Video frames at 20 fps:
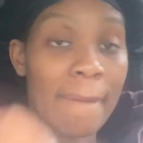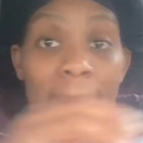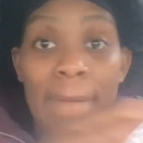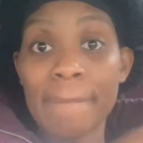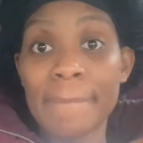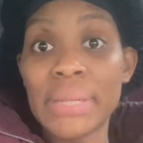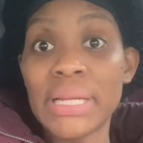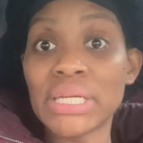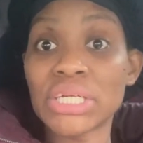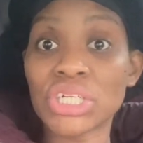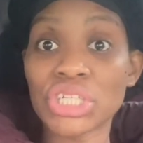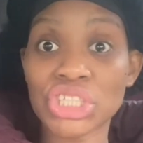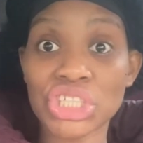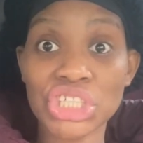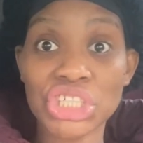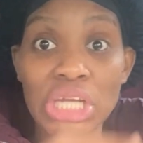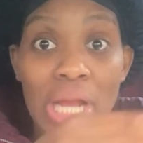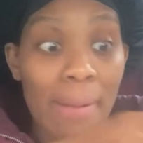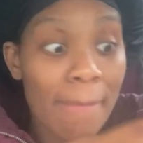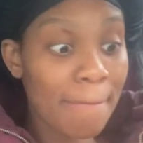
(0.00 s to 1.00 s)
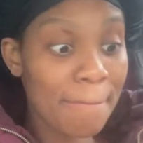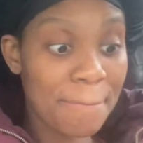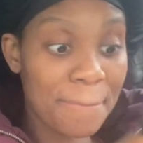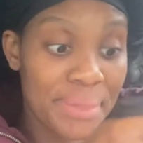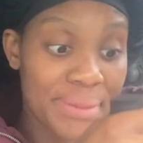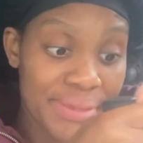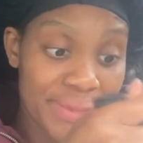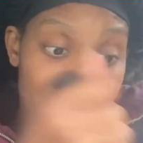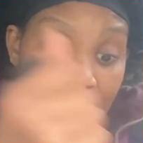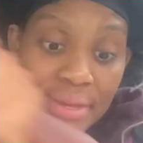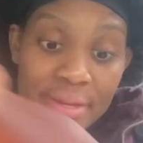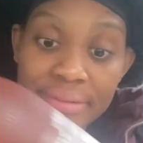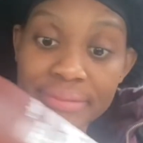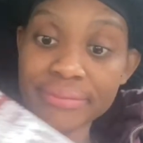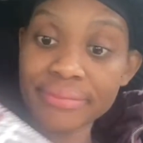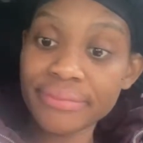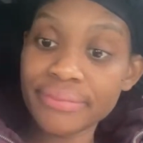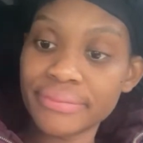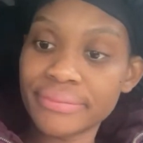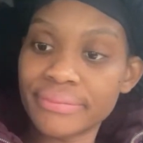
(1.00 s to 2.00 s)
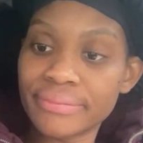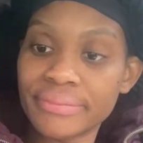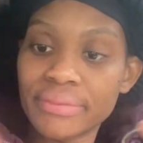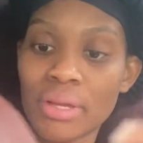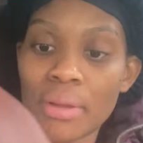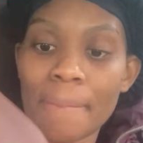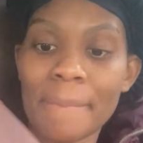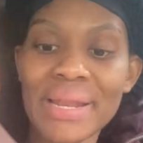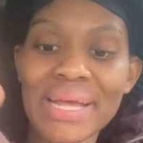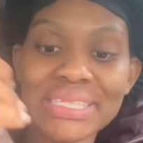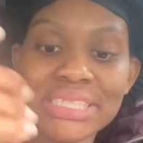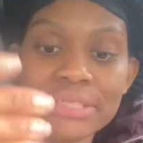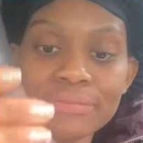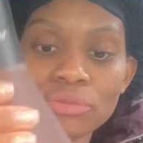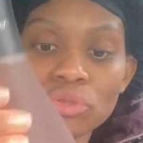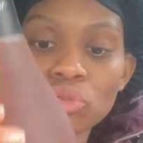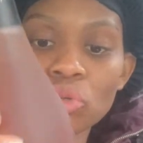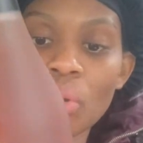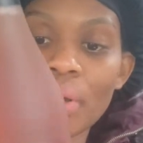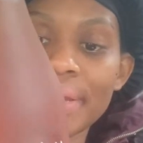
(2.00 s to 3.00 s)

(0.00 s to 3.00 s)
me like a champagne. You know? I don't even know what